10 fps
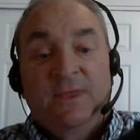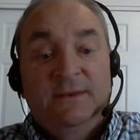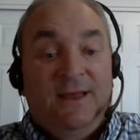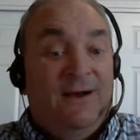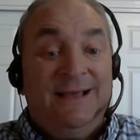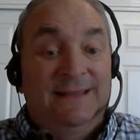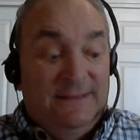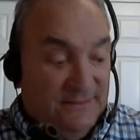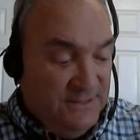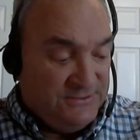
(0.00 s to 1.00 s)
Now, I
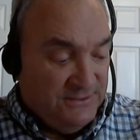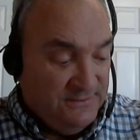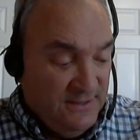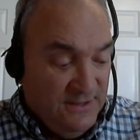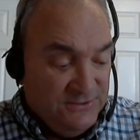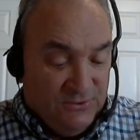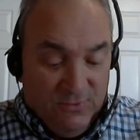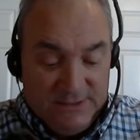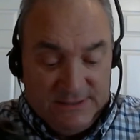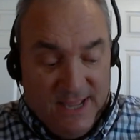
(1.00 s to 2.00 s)
didn't listen. So
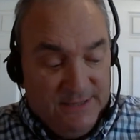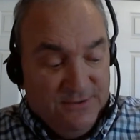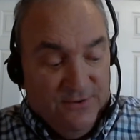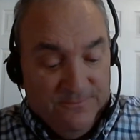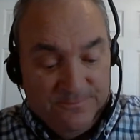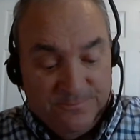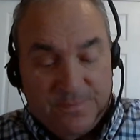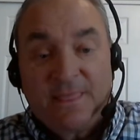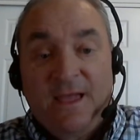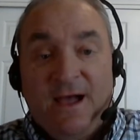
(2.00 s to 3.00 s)
what did I do?
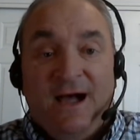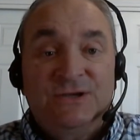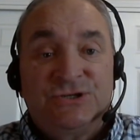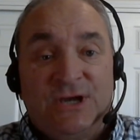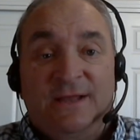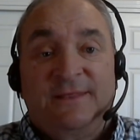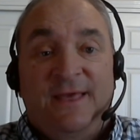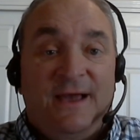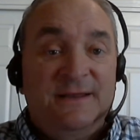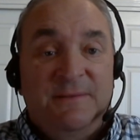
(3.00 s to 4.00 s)
I shot the
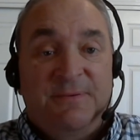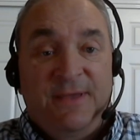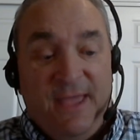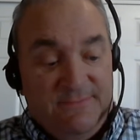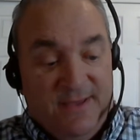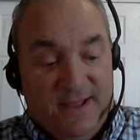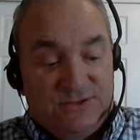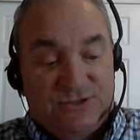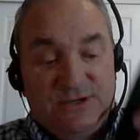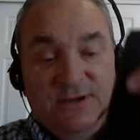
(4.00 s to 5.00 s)
IDPA
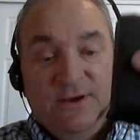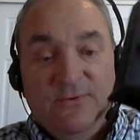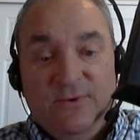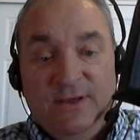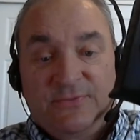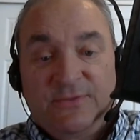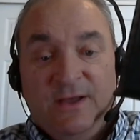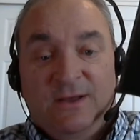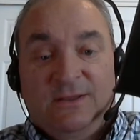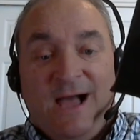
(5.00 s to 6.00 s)
match with
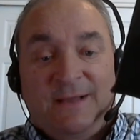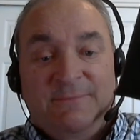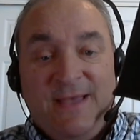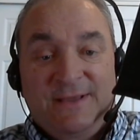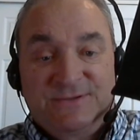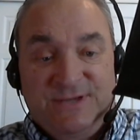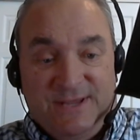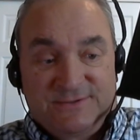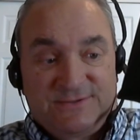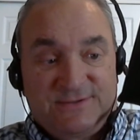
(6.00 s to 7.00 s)
Glock
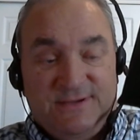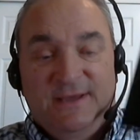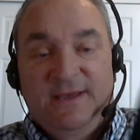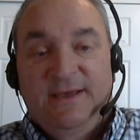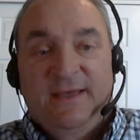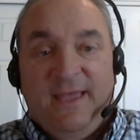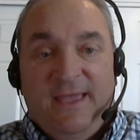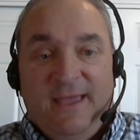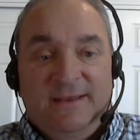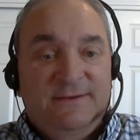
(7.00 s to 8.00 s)
magazines
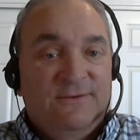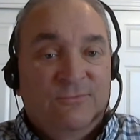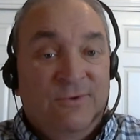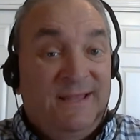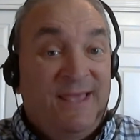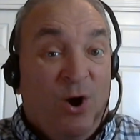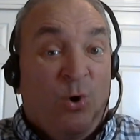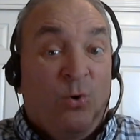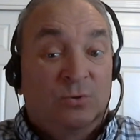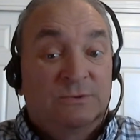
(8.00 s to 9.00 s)
and really
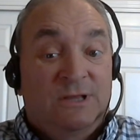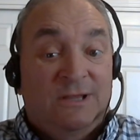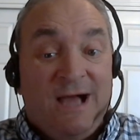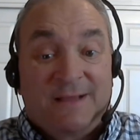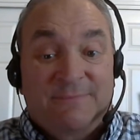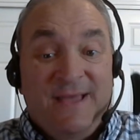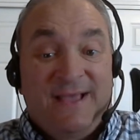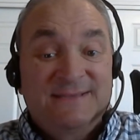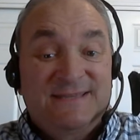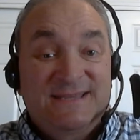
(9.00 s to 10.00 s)
old Glock
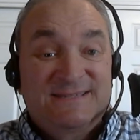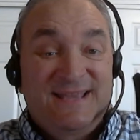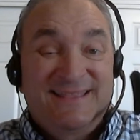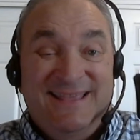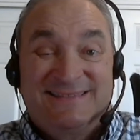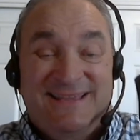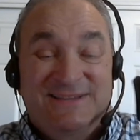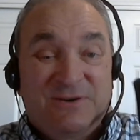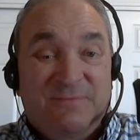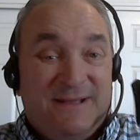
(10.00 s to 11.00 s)
magazines. These
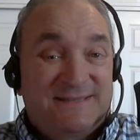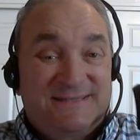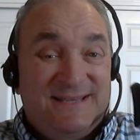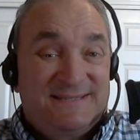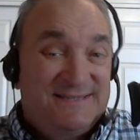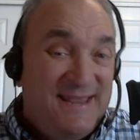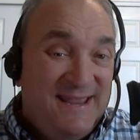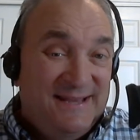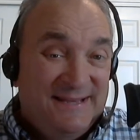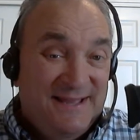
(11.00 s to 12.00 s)
things are about
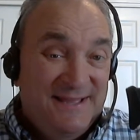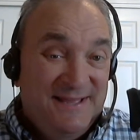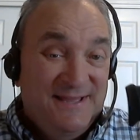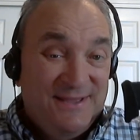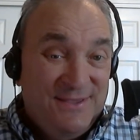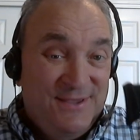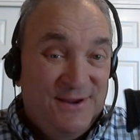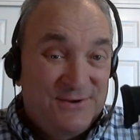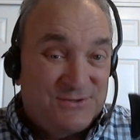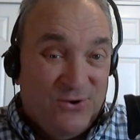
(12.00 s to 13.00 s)
16
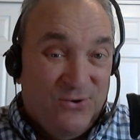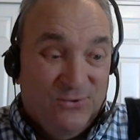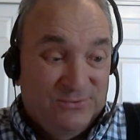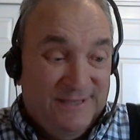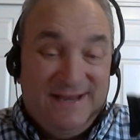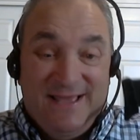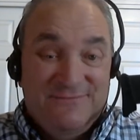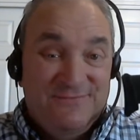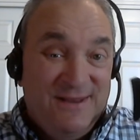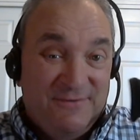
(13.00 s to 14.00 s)
years old, and
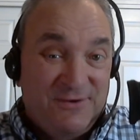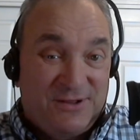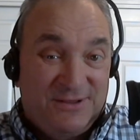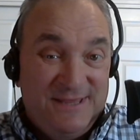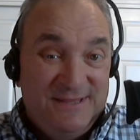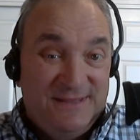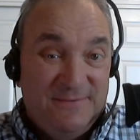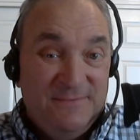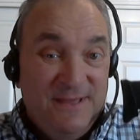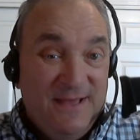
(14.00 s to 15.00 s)
I've never cleaned
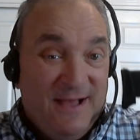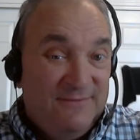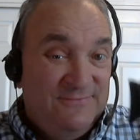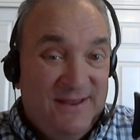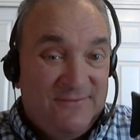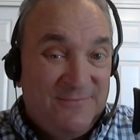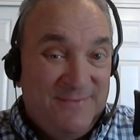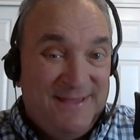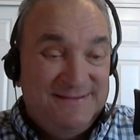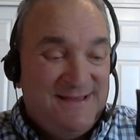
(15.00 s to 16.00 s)
them, I've never
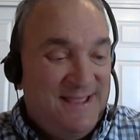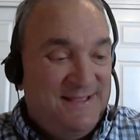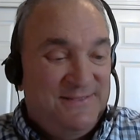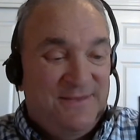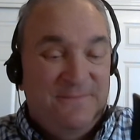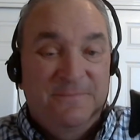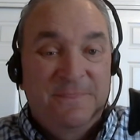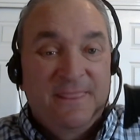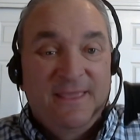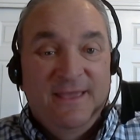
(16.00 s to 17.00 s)
maintained them.
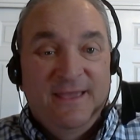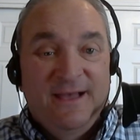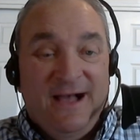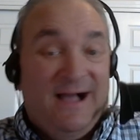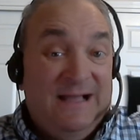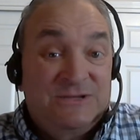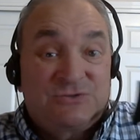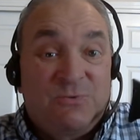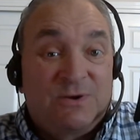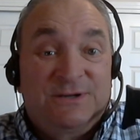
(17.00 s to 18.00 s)
I
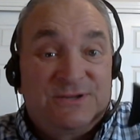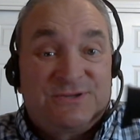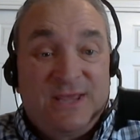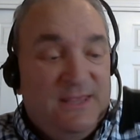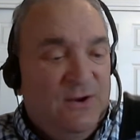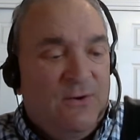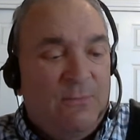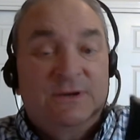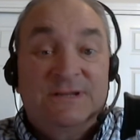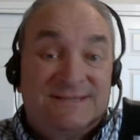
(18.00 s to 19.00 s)
just wanted to see, you know, I
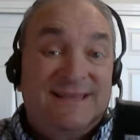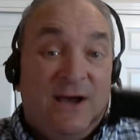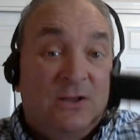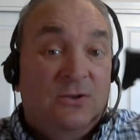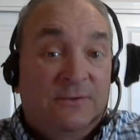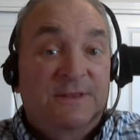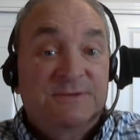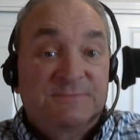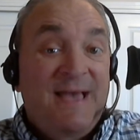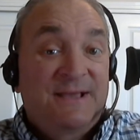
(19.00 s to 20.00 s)
wanted to see how long
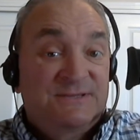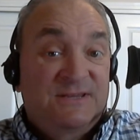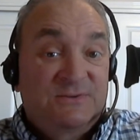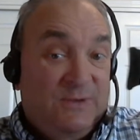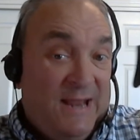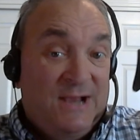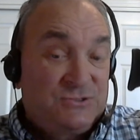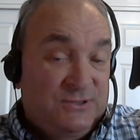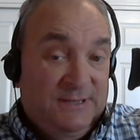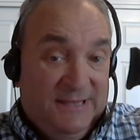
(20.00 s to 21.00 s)
these magazines would
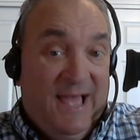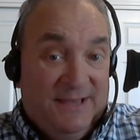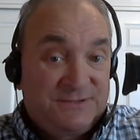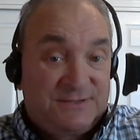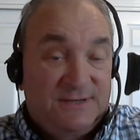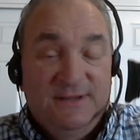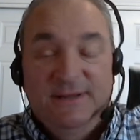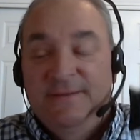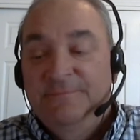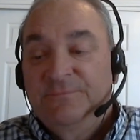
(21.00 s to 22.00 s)
actually last.
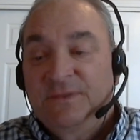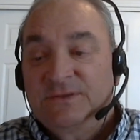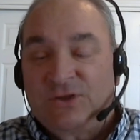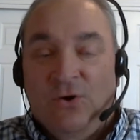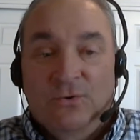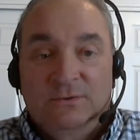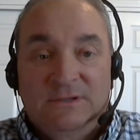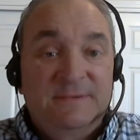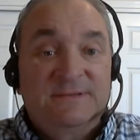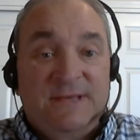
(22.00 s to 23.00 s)
So
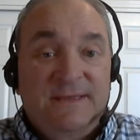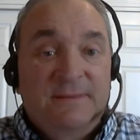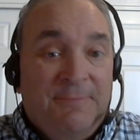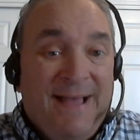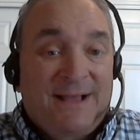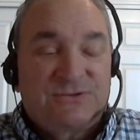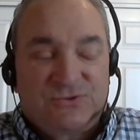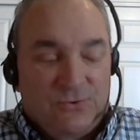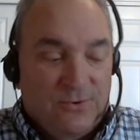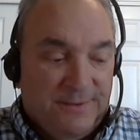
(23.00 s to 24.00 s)
let me tell you the
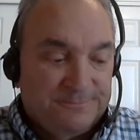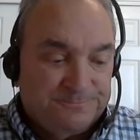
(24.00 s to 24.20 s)
backstory.